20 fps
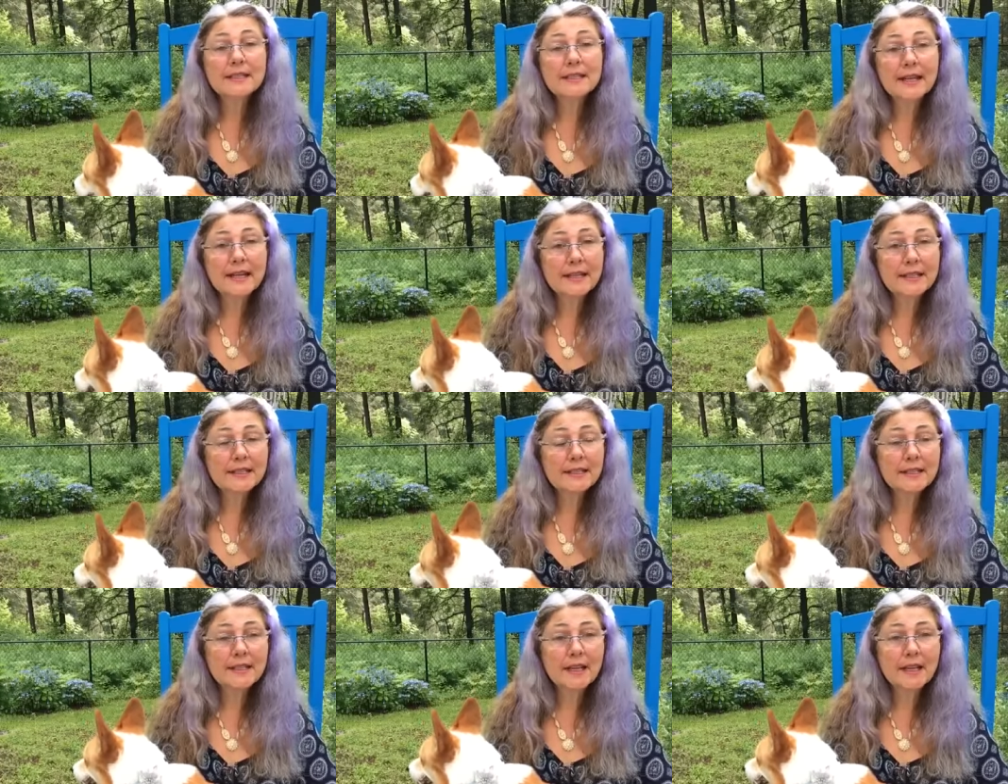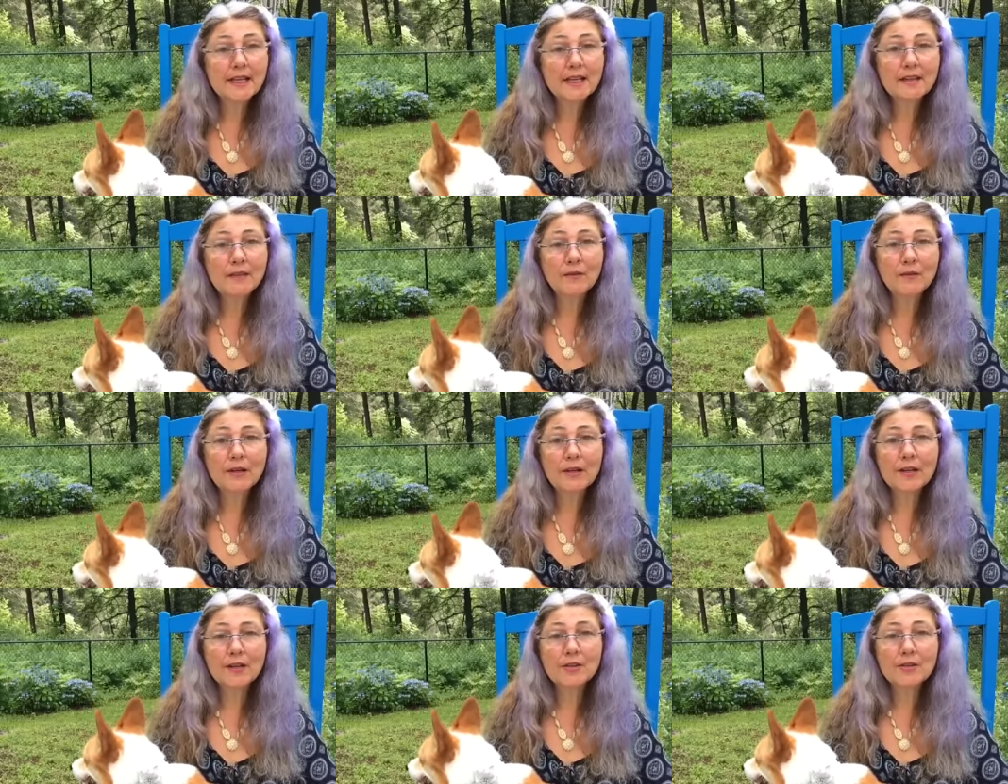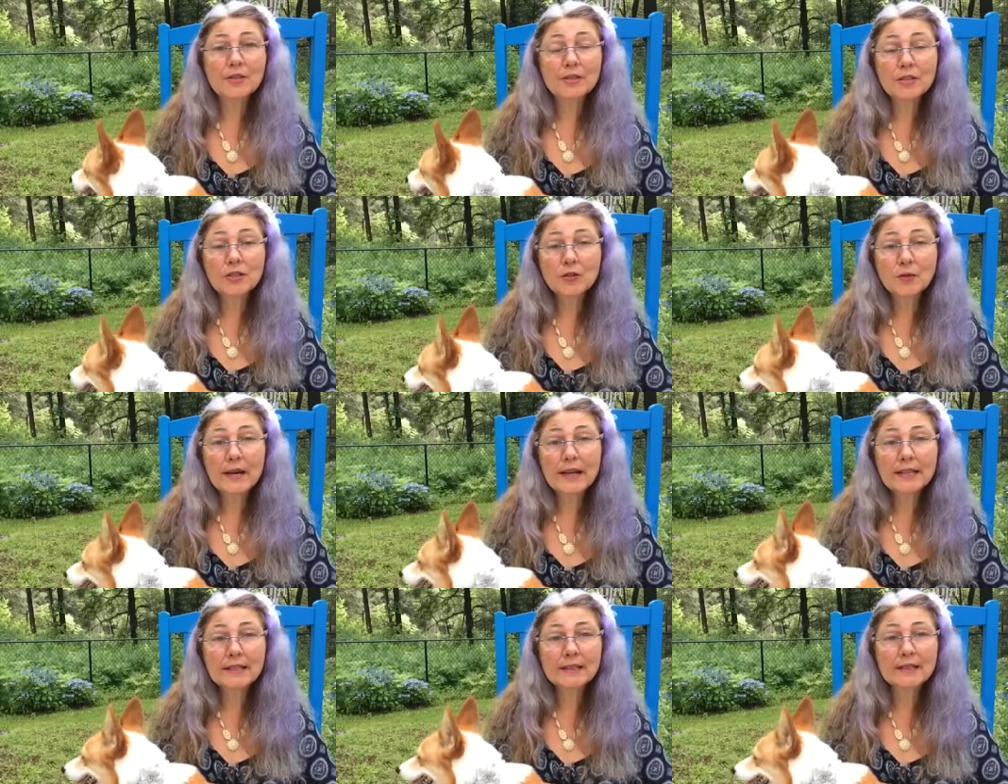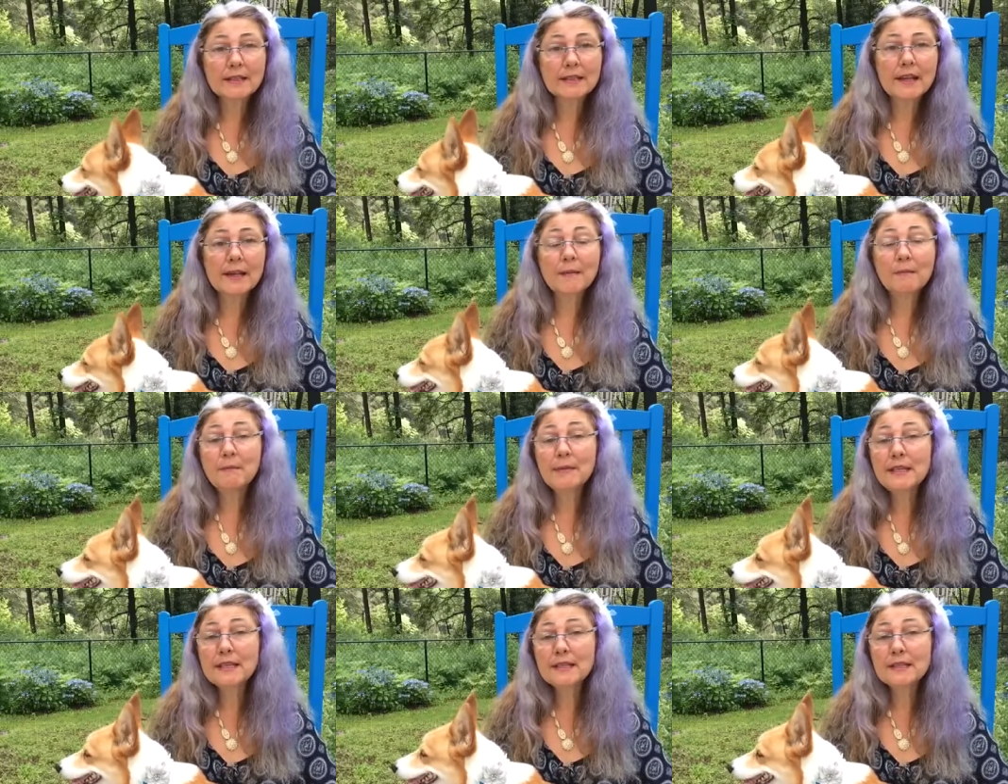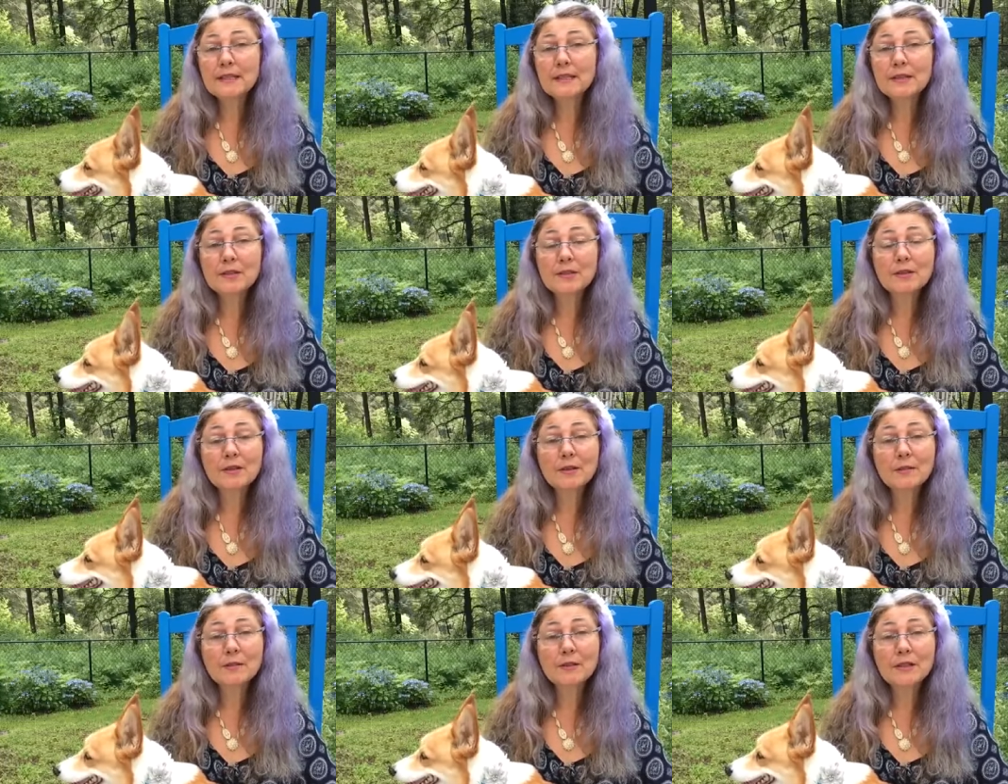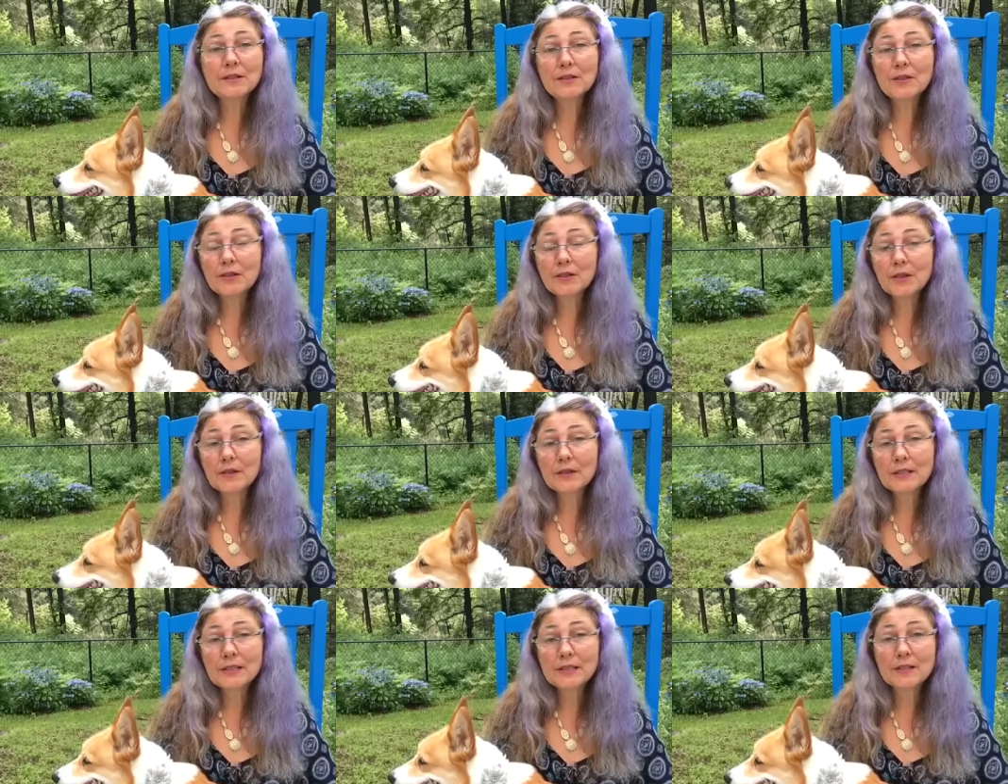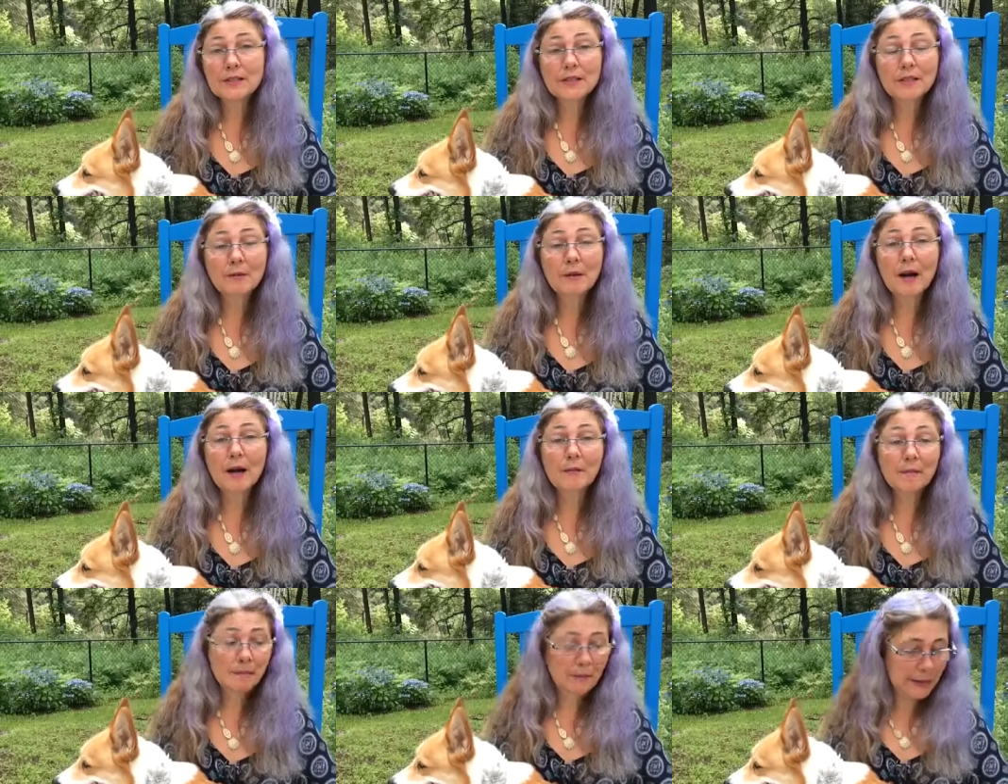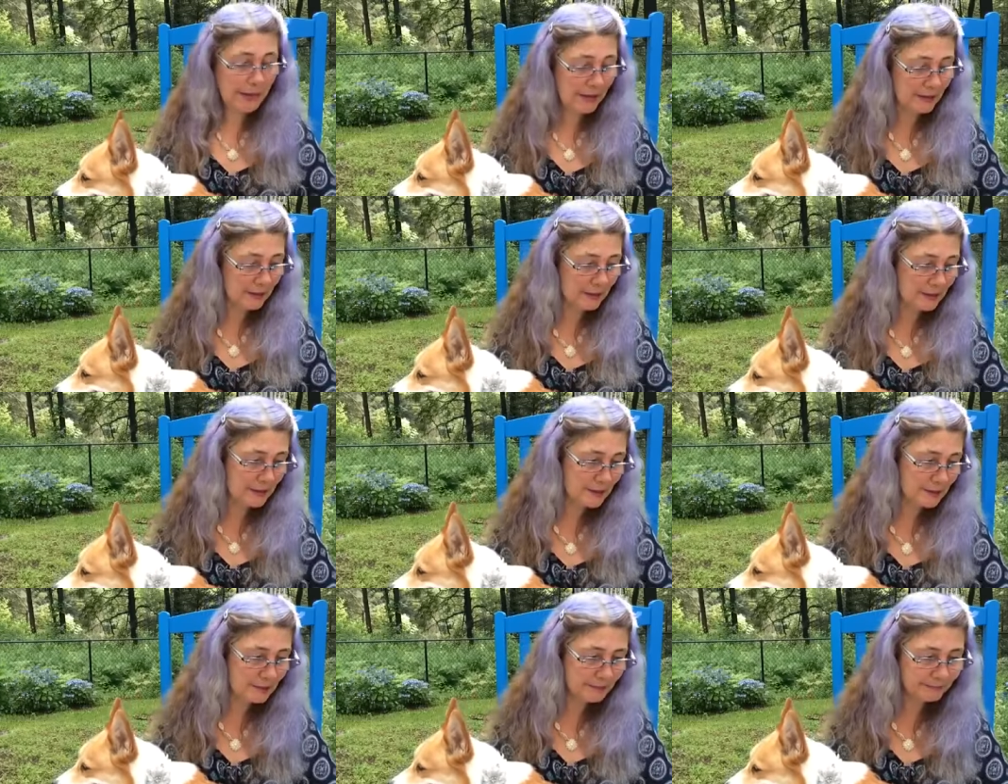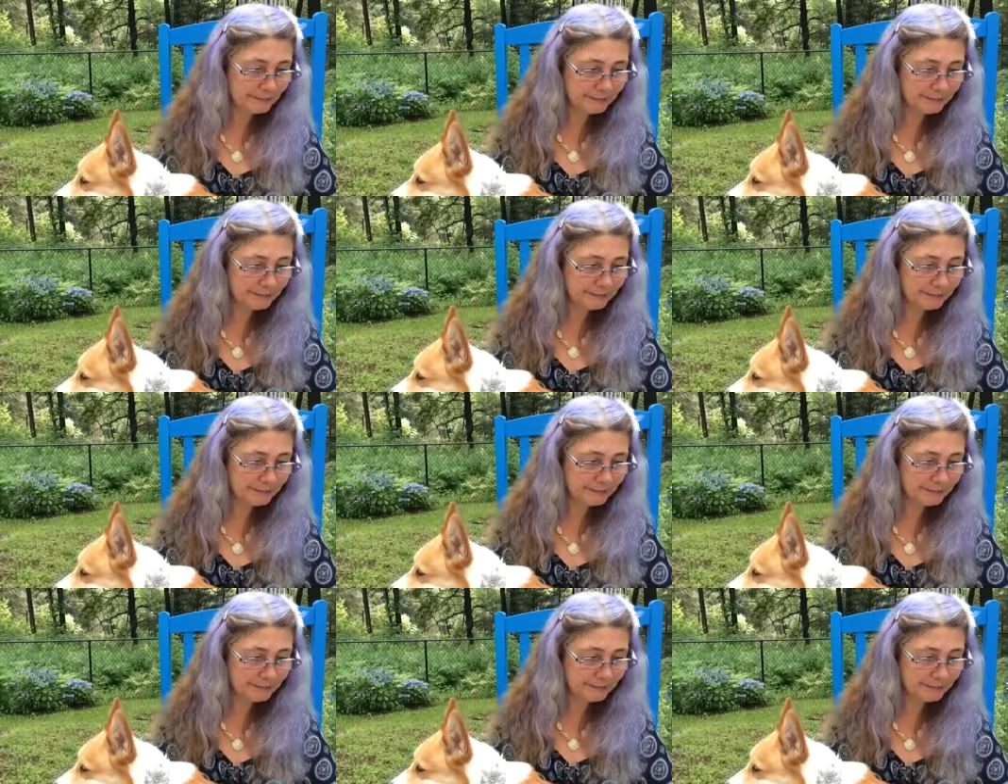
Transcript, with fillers: steady state where your stress and peace systems in your nervous system are balanced.